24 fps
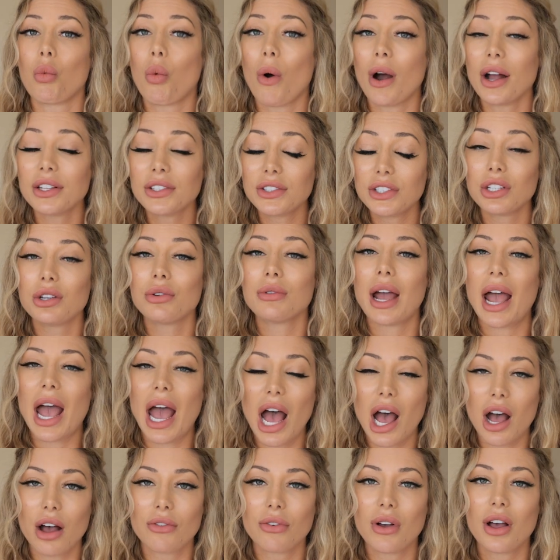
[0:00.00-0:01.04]
once you
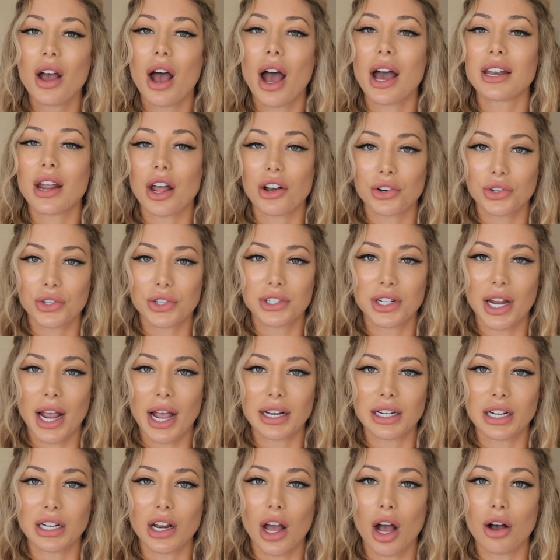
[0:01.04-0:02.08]
have an
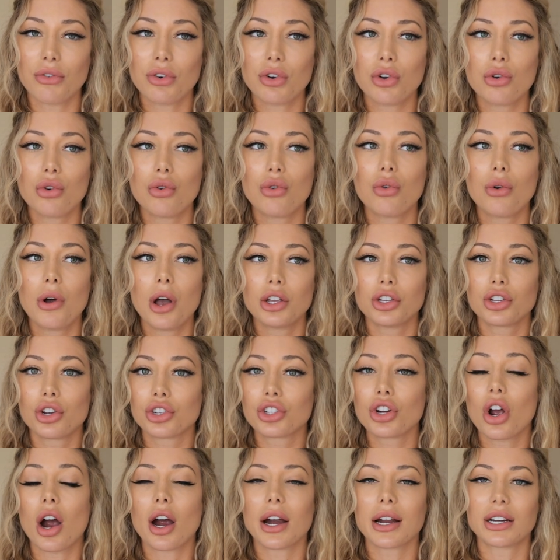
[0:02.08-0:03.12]
understanding of who your
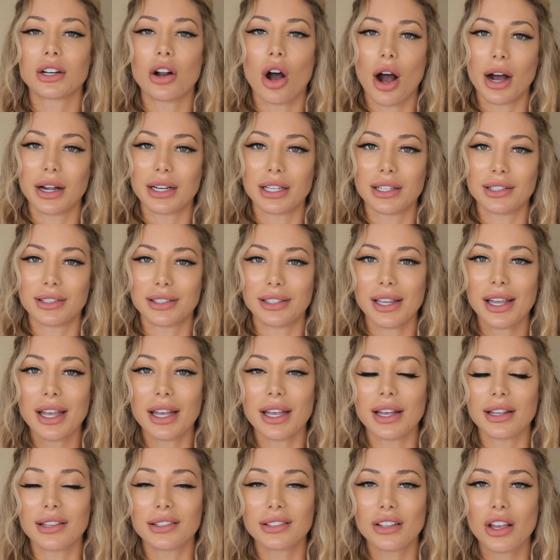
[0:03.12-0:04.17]
target audience
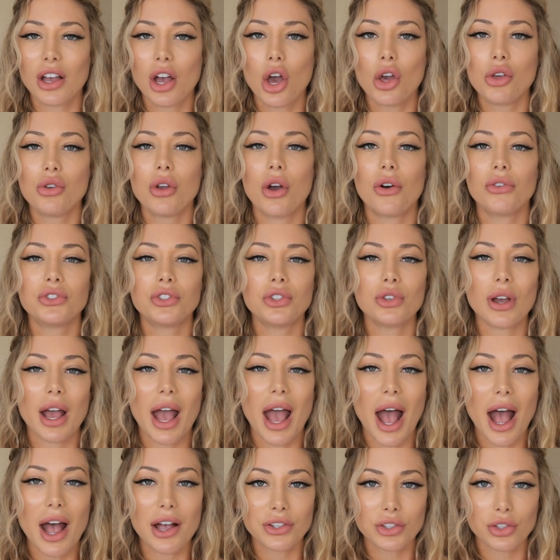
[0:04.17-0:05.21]
is, you have to
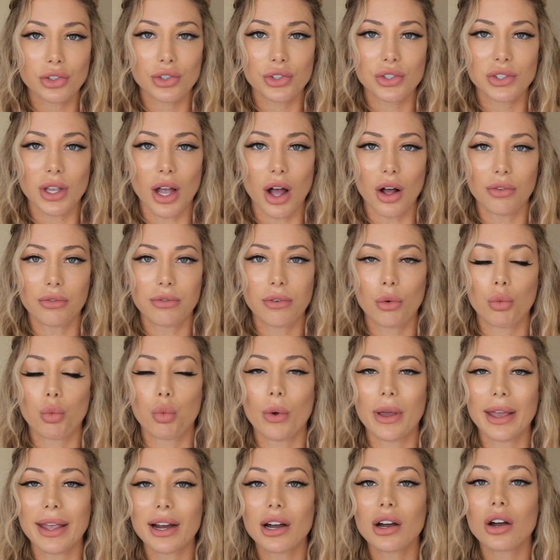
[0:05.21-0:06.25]
ask yourself,
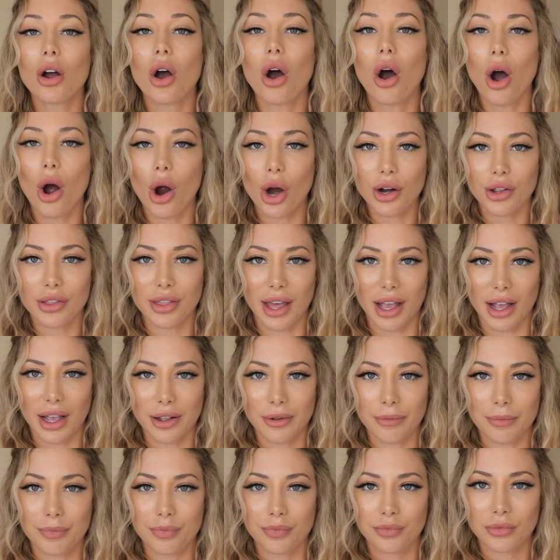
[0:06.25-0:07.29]
where are they?